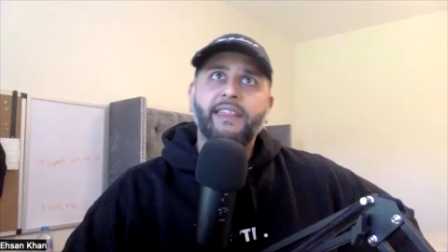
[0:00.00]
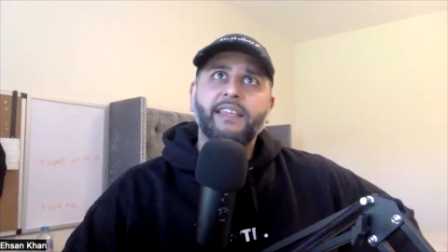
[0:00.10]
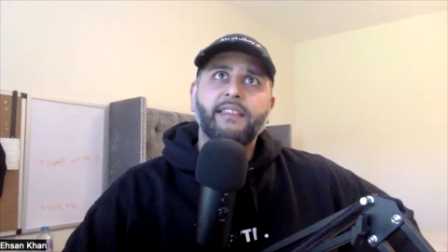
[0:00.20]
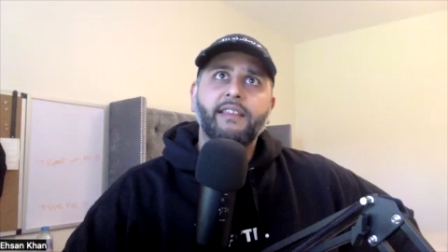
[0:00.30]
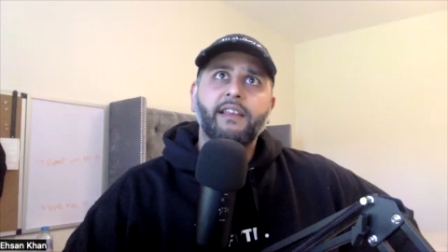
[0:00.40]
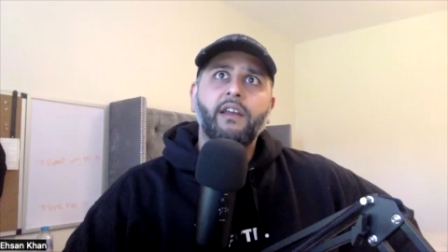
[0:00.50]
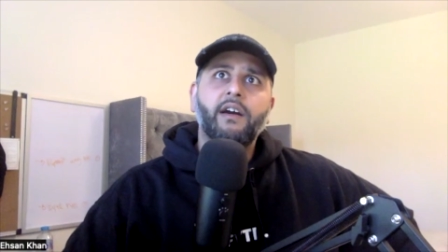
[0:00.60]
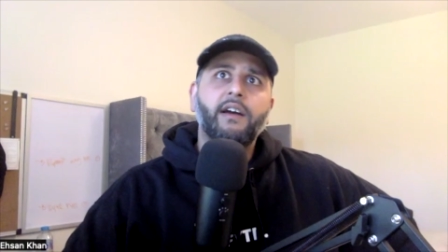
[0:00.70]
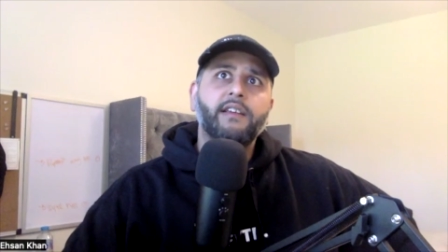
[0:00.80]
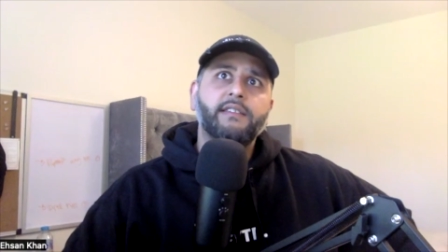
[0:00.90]
think the
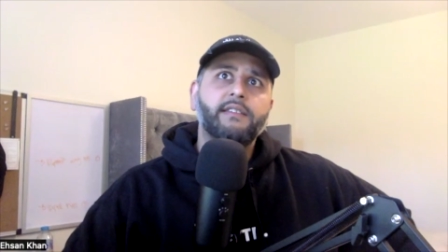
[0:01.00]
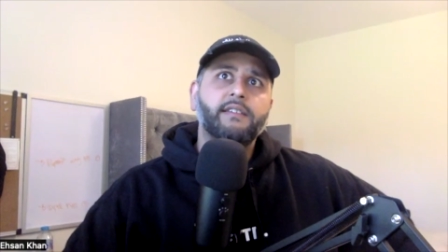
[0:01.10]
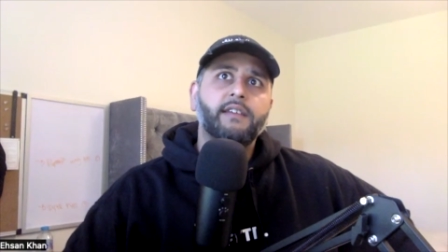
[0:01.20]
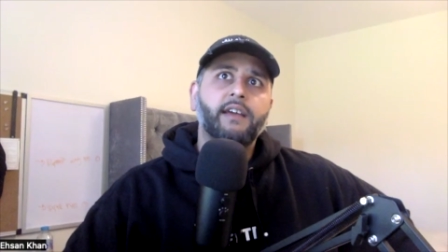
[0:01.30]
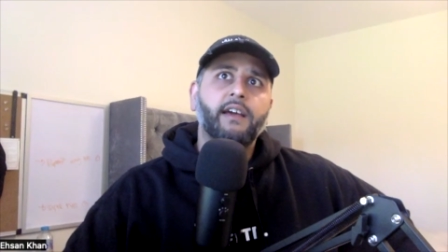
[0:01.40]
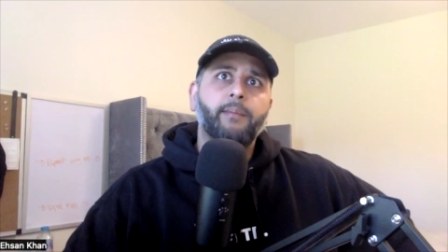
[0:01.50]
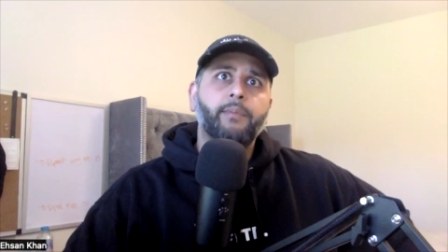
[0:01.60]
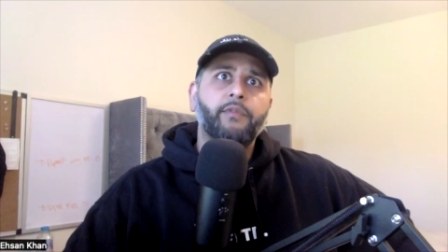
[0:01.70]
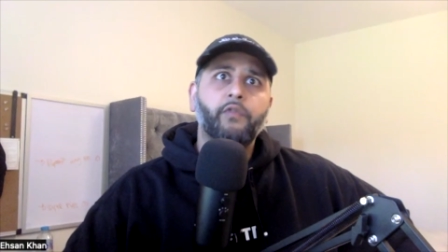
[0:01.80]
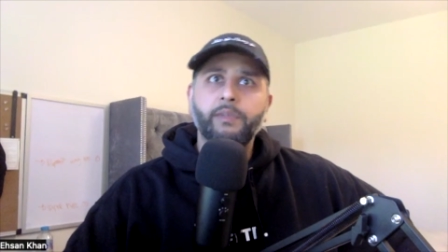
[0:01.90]
last uh,
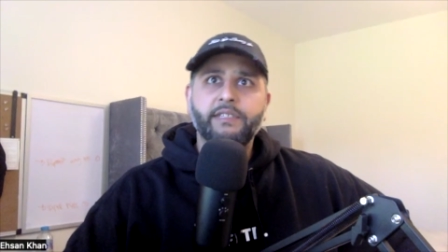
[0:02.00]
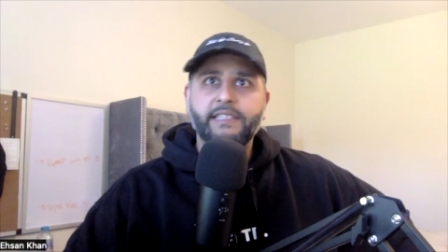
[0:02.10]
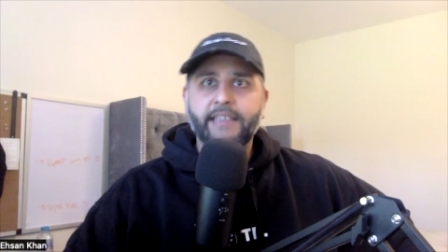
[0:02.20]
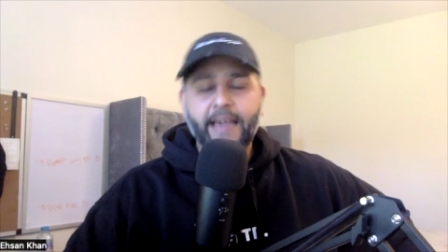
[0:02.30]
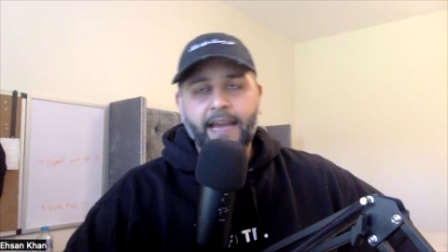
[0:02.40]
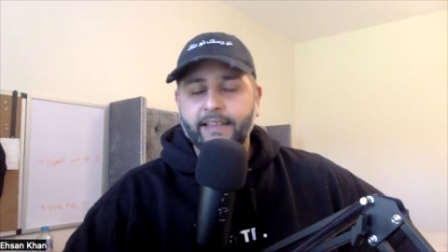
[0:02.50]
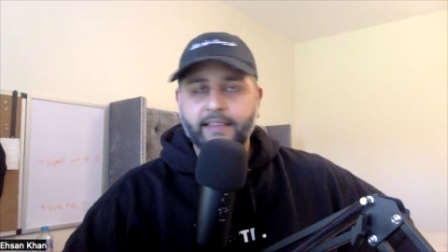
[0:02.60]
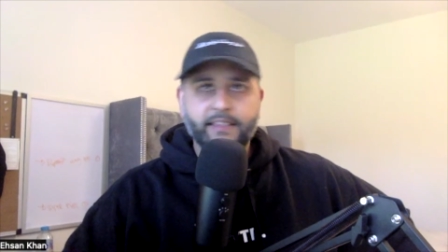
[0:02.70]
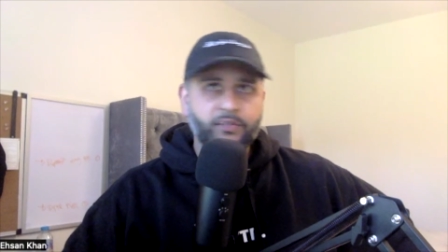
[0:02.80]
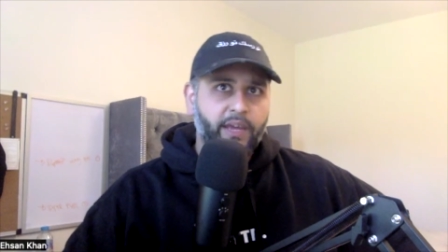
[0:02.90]
performance he had at
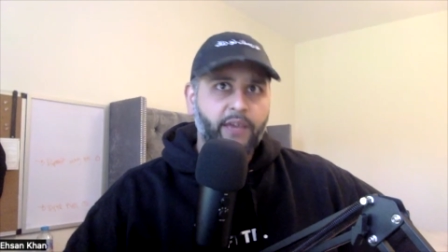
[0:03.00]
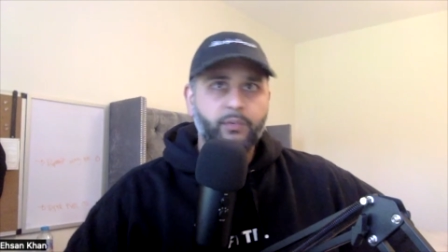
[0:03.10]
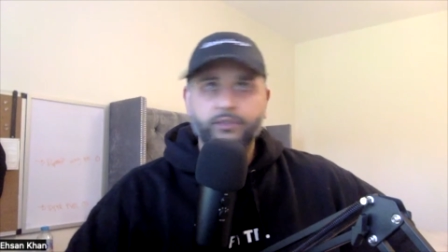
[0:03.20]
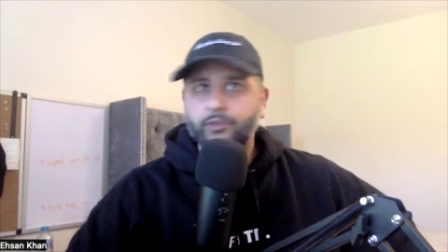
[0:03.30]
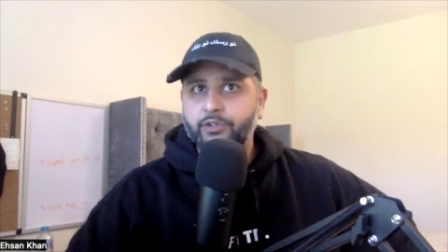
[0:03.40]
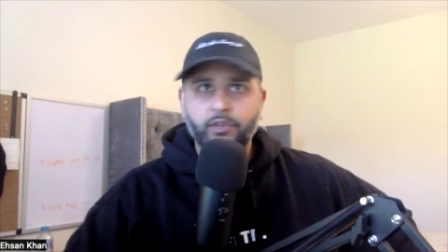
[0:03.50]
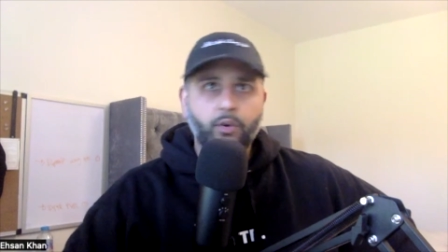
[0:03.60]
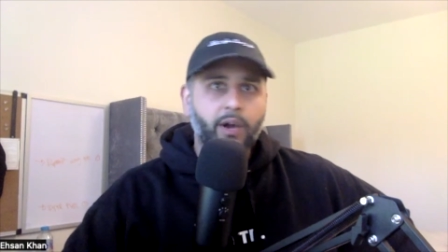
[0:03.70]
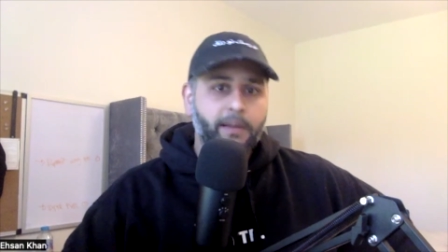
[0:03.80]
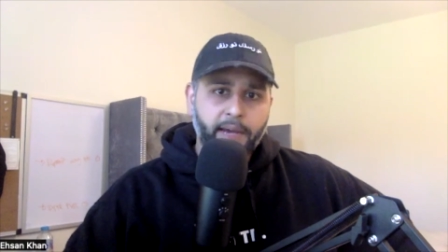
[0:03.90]
this weight was also
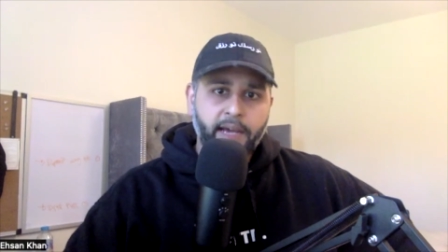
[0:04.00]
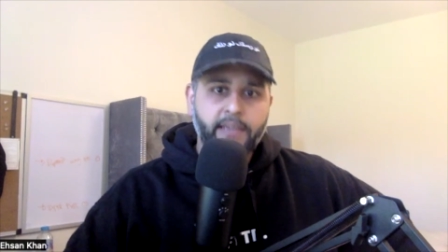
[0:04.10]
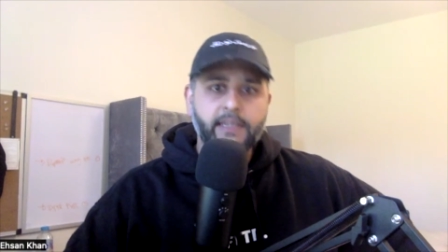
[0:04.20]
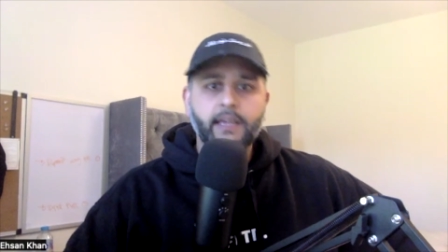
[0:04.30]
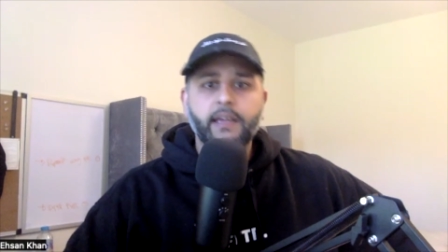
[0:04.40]
quite bad.